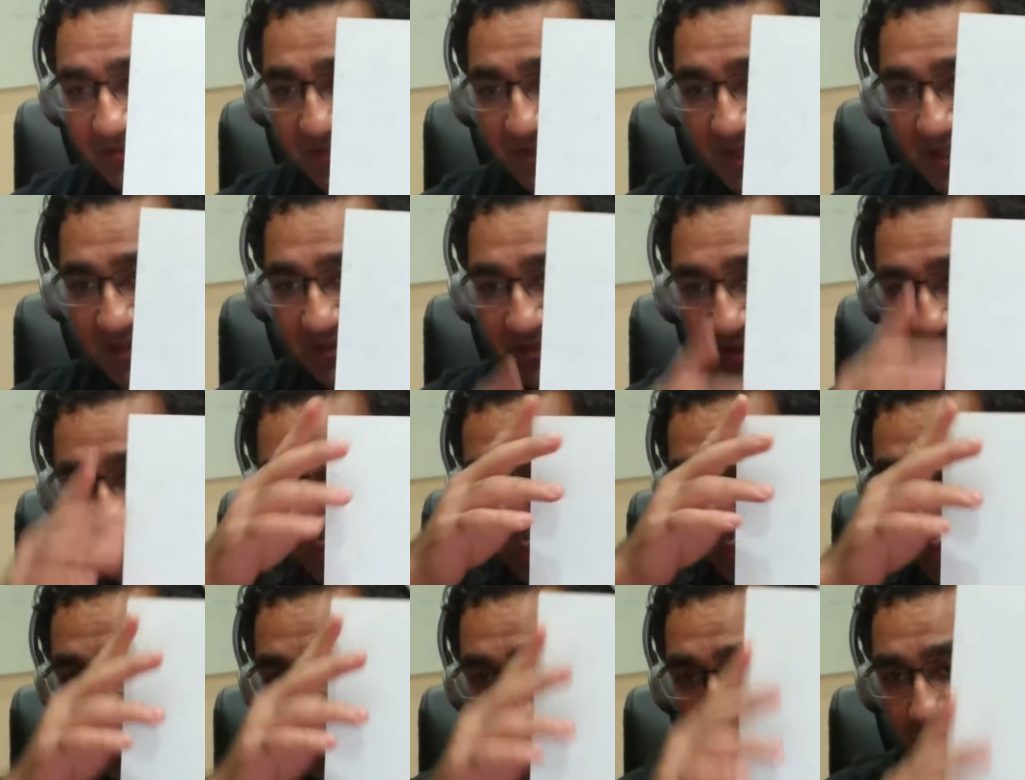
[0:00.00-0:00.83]
thing, and that's
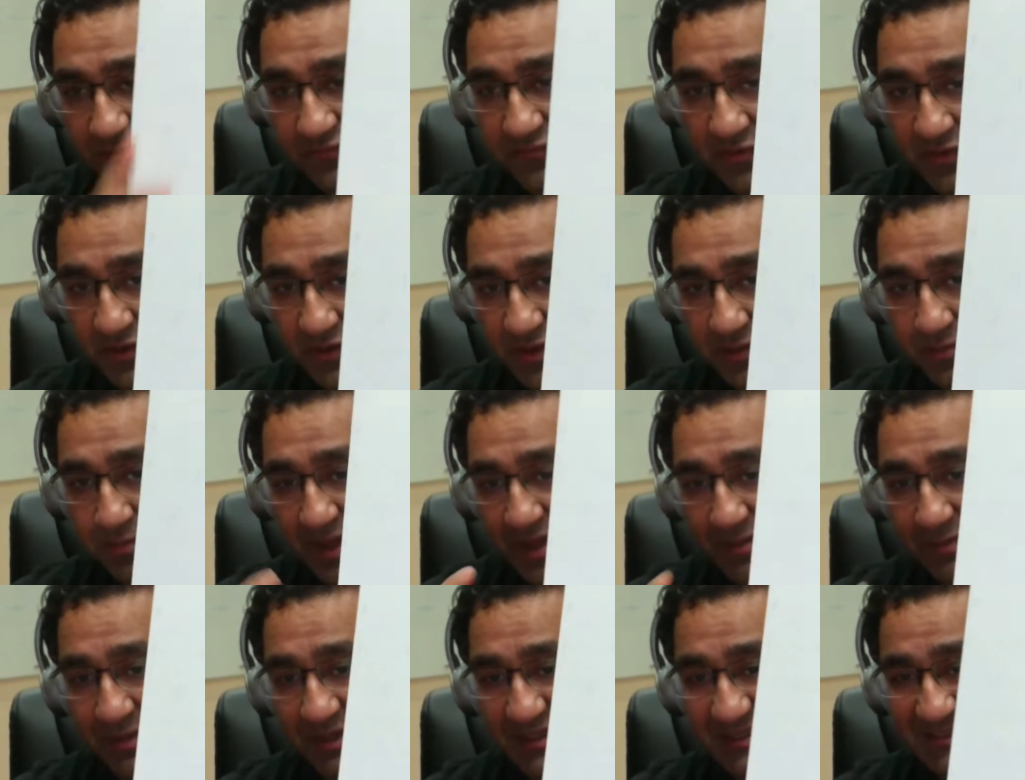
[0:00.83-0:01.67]
1 foot by
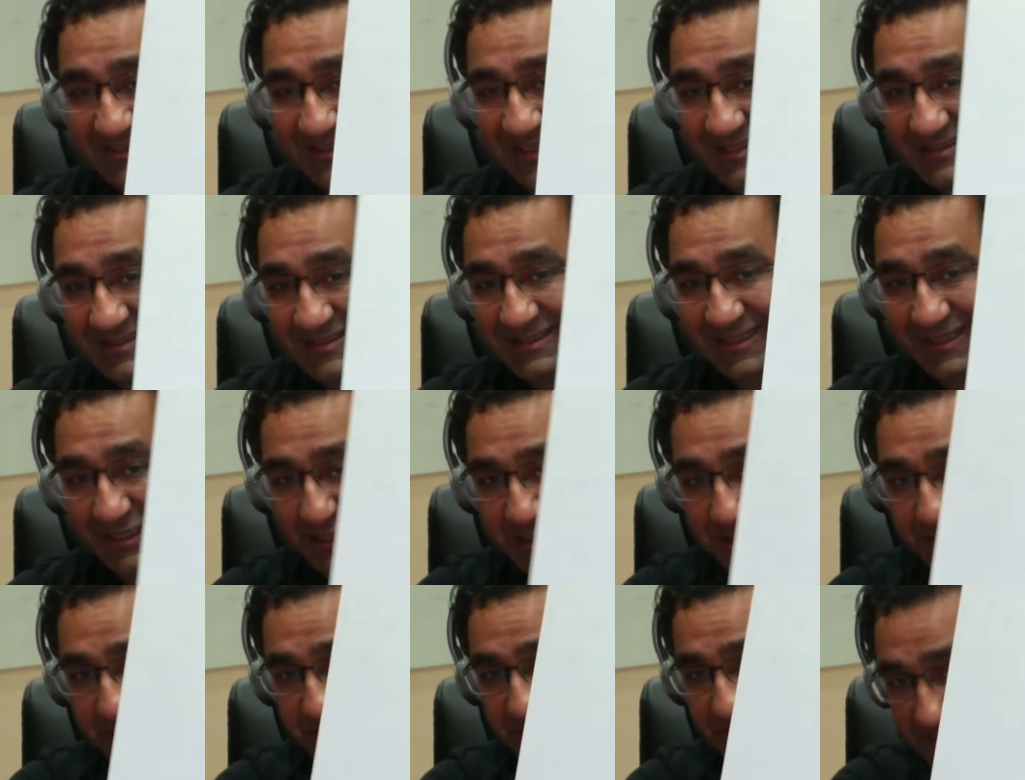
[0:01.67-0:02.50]
about 16
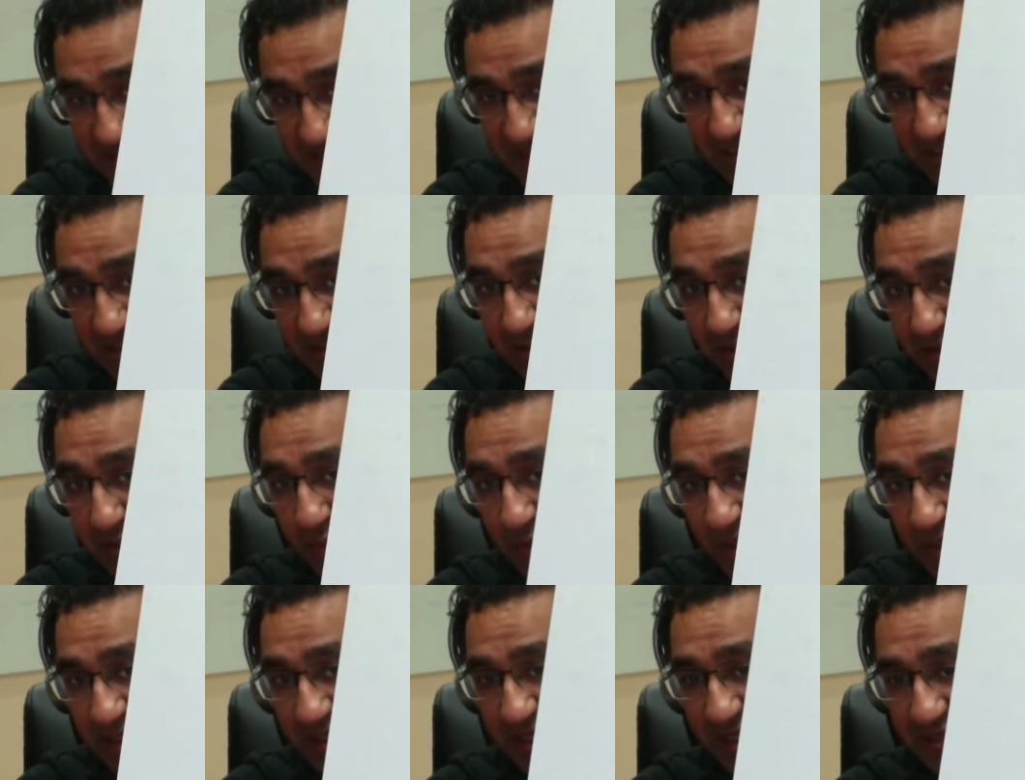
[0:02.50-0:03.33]
inches. It's still not
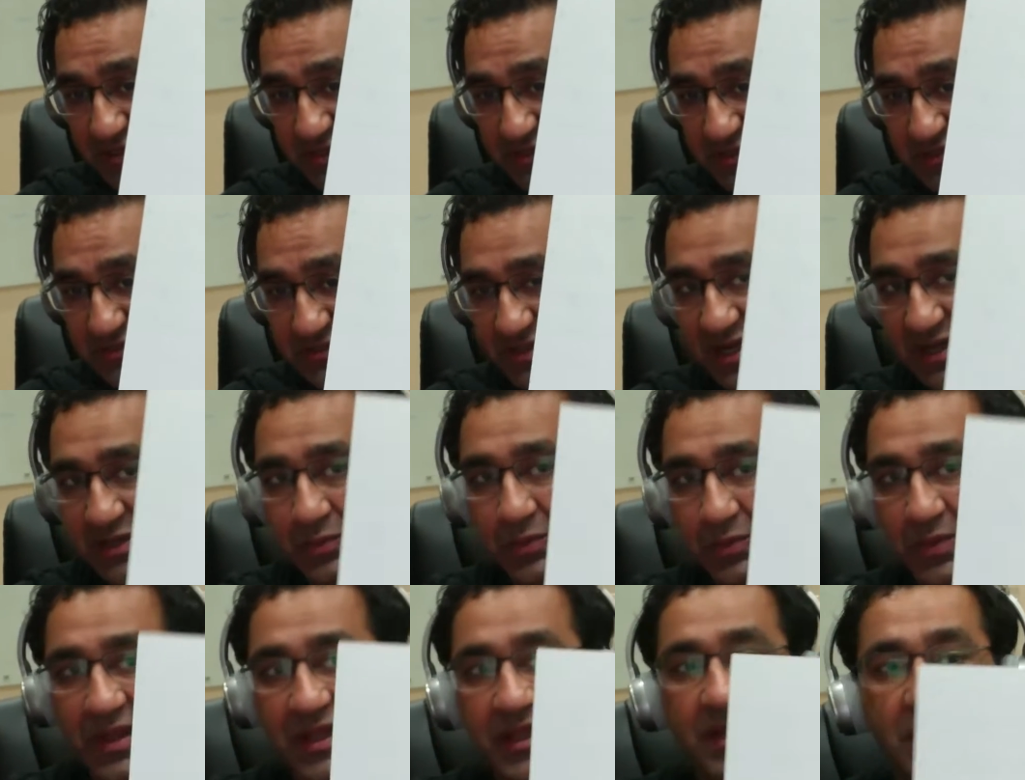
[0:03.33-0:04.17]
20 inches that
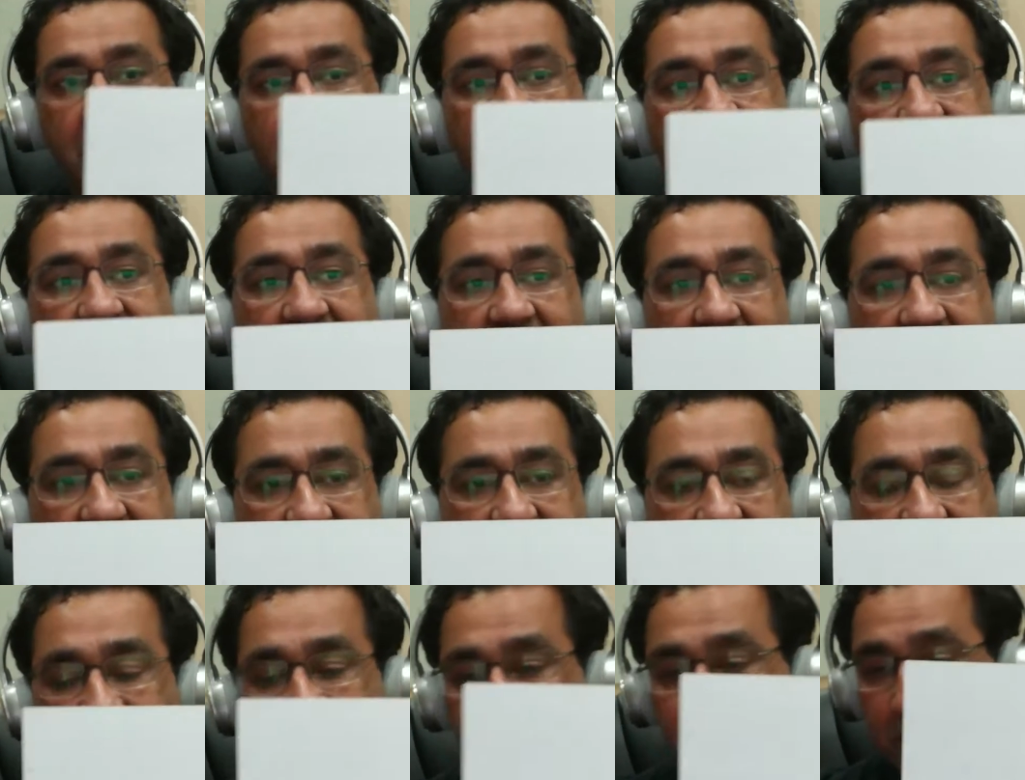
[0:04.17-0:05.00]
way.
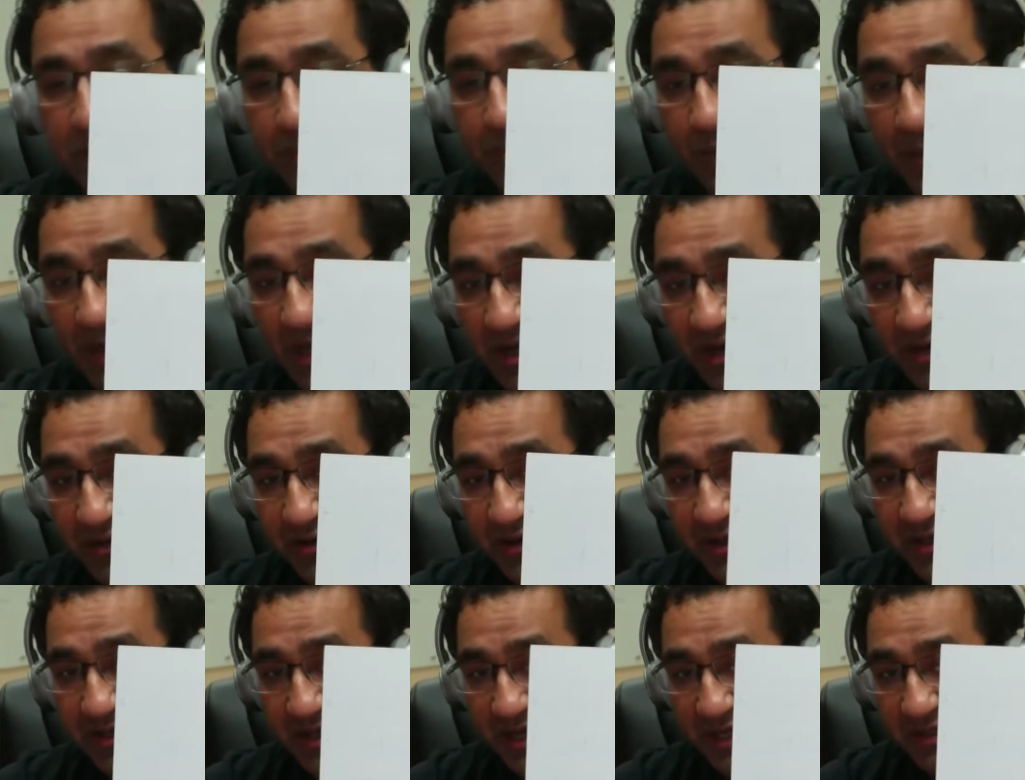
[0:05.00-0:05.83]
And so that's about
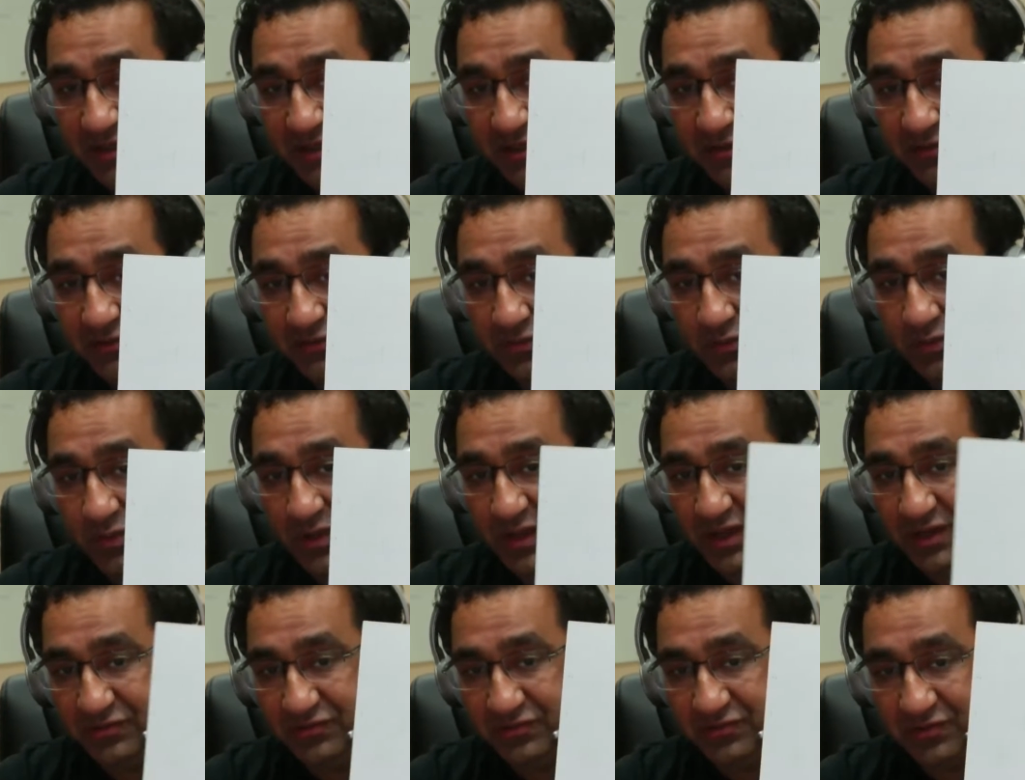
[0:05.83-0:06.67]
192
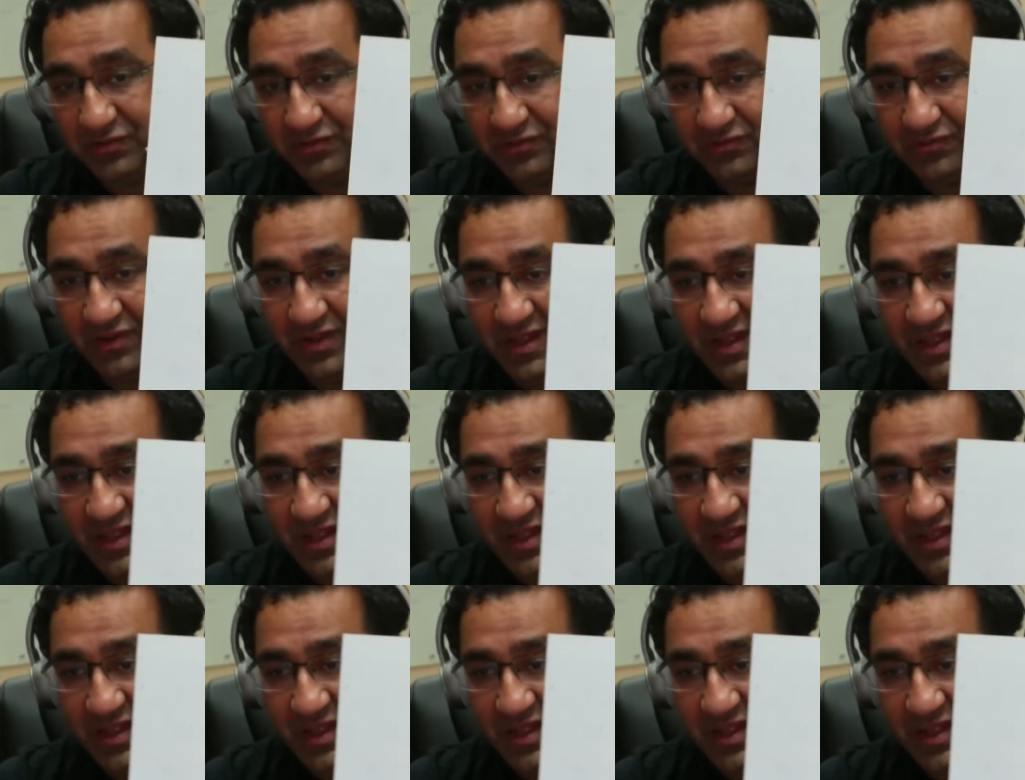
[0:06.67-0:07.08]
square inches.